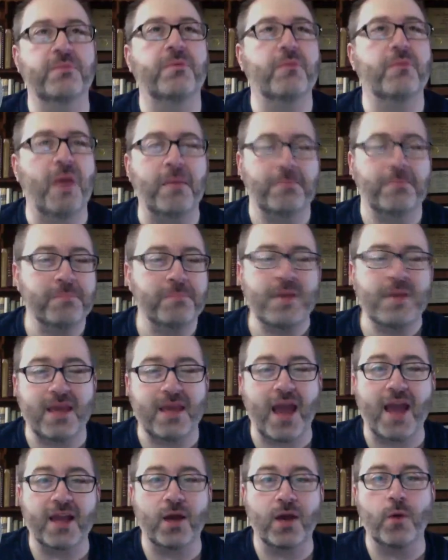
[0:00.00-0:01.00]
And me,
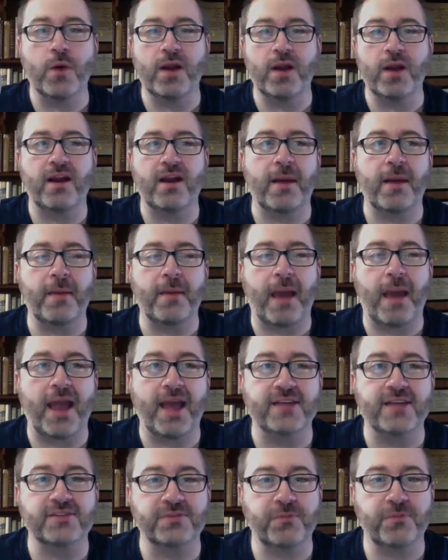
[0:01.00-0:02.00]
I go in and I
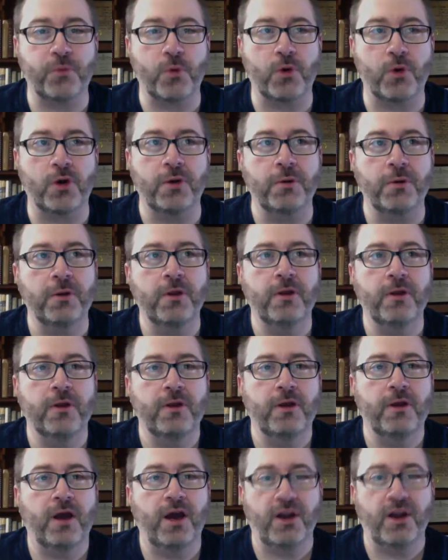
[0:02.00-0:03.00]
ask for
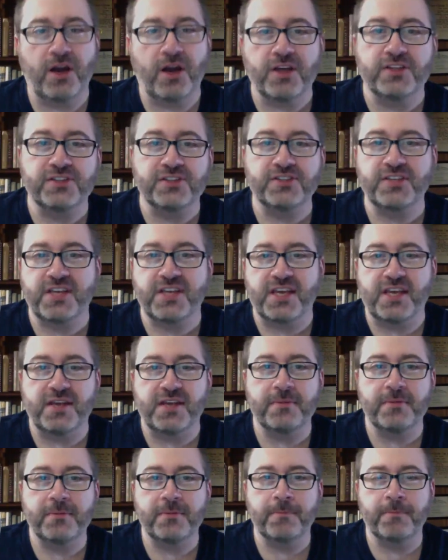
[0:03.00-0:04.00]
an iced tea.
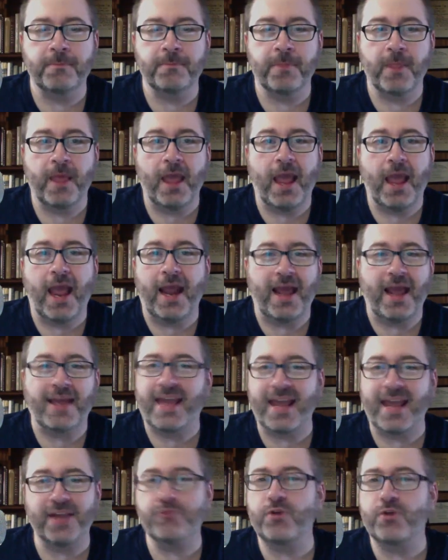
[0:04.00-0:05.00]
And I
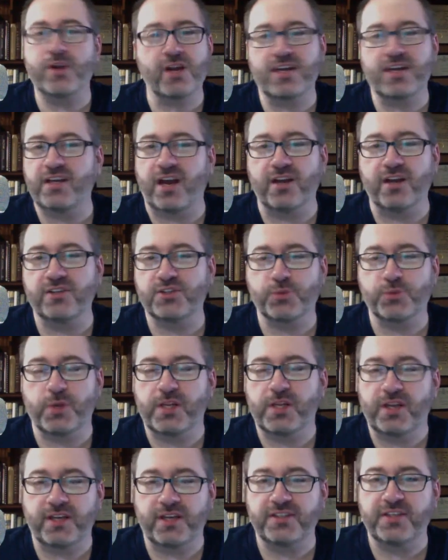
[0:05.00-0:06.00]
can't drink
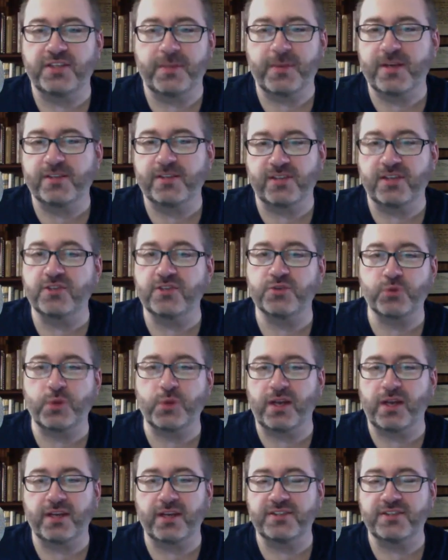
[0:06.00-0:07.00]
unsweetened iced tea because
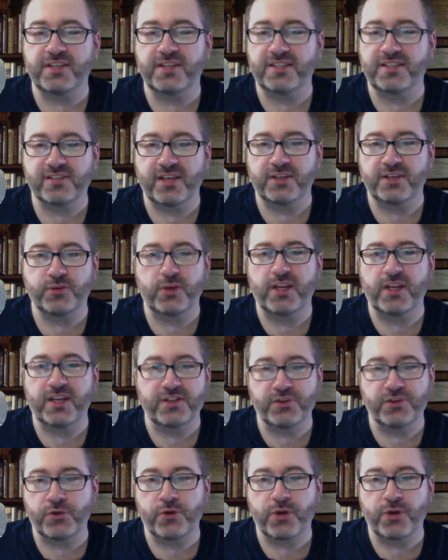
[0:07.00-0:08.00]
unsweetened iced tea is like
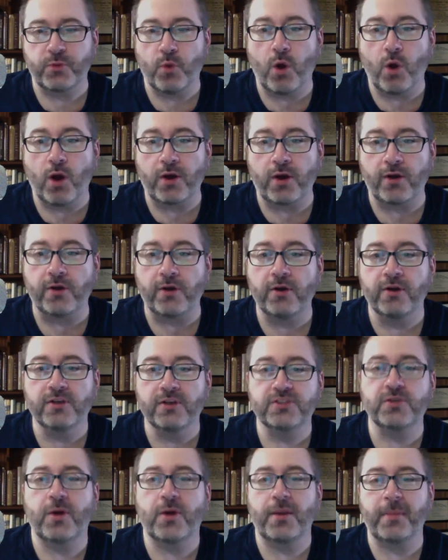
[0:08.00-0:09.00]
drinking dirty water.
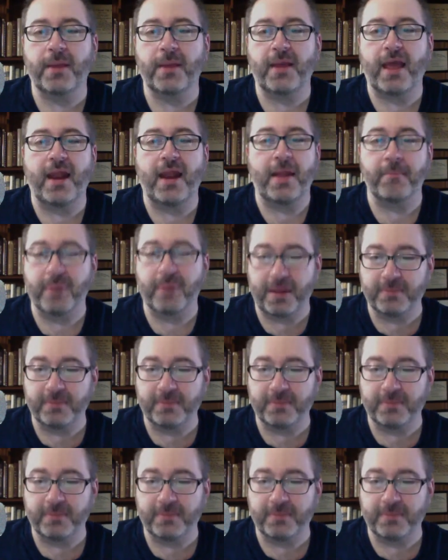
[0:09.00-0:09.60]
So I'm like, but I'm